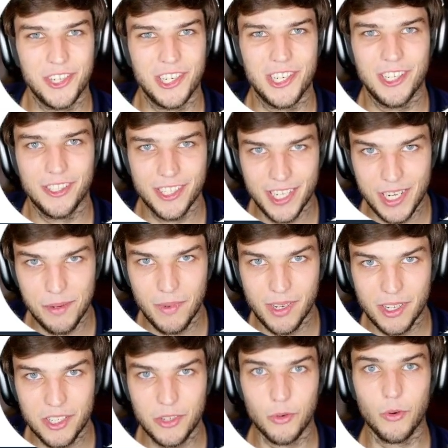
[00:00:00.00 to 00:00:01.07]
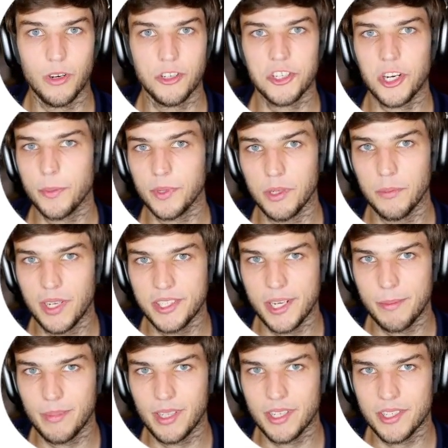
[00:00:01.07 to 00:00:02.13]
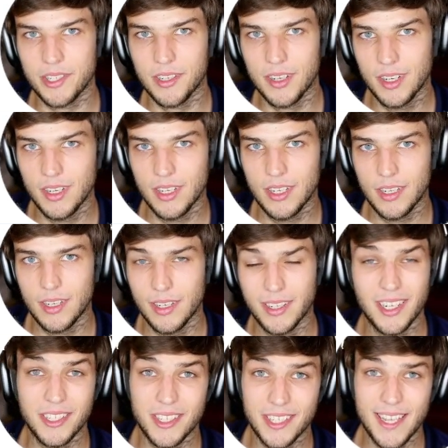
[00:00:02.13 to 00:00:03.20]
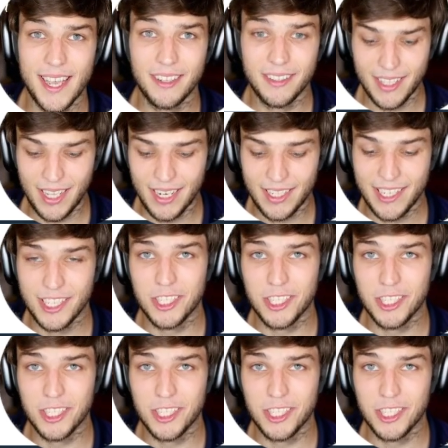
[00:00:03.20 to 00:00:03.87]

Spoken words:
called TMUX, or Terminal Multiplexer. It does exactly that. It takes a